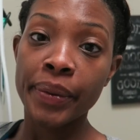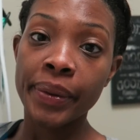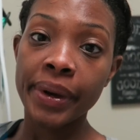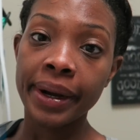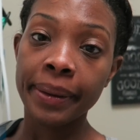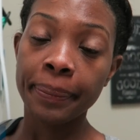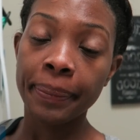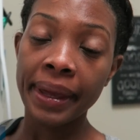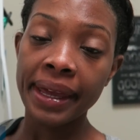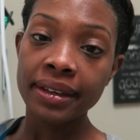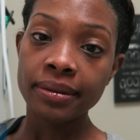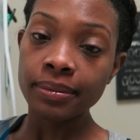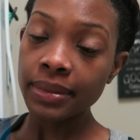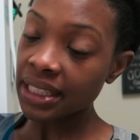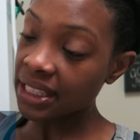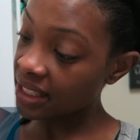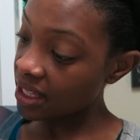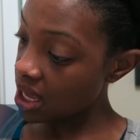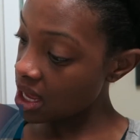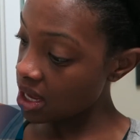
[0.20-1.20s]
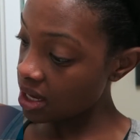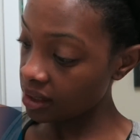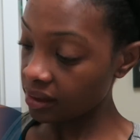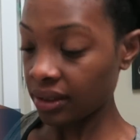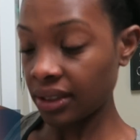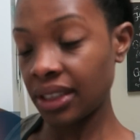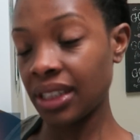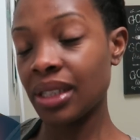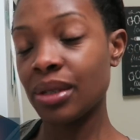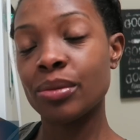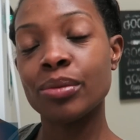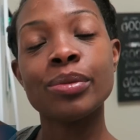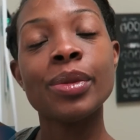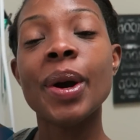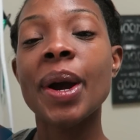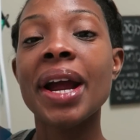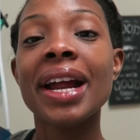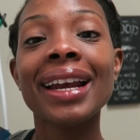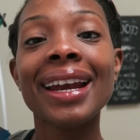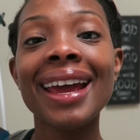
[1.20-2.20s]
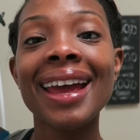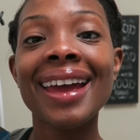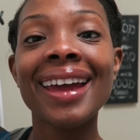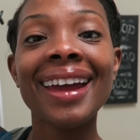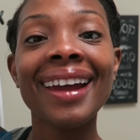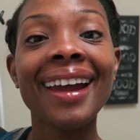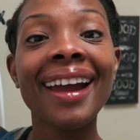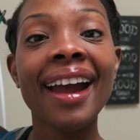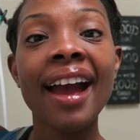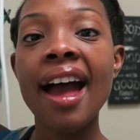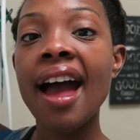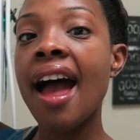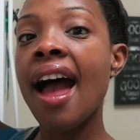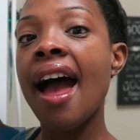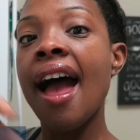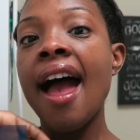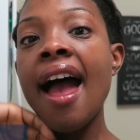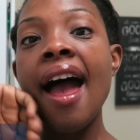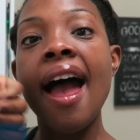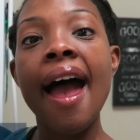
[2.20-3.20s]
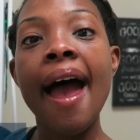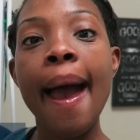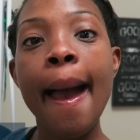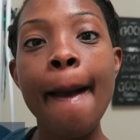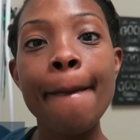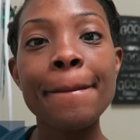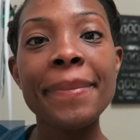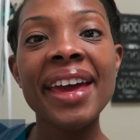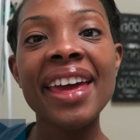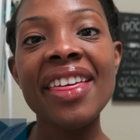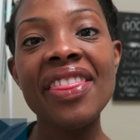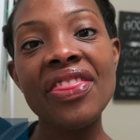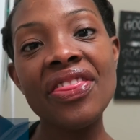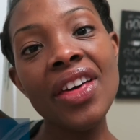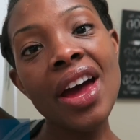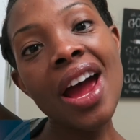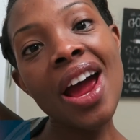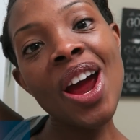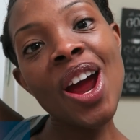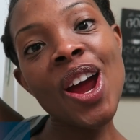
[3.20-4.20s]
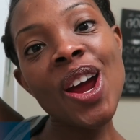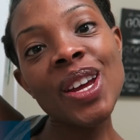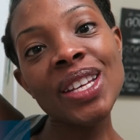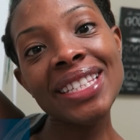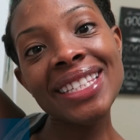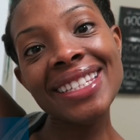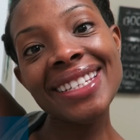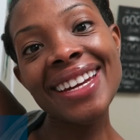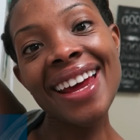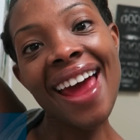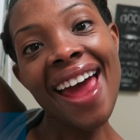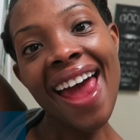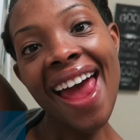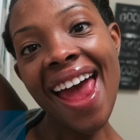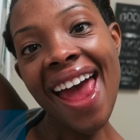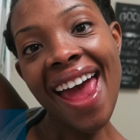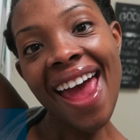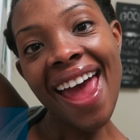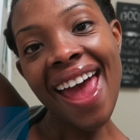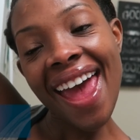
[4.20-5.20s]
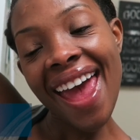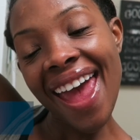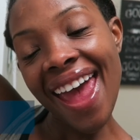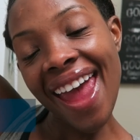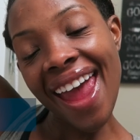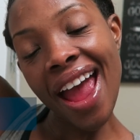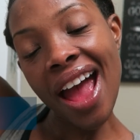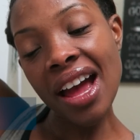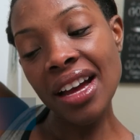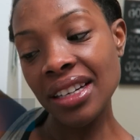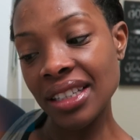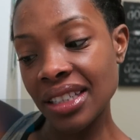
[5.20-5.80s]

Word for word: What up, peeps? Good morning. Happy Thursday.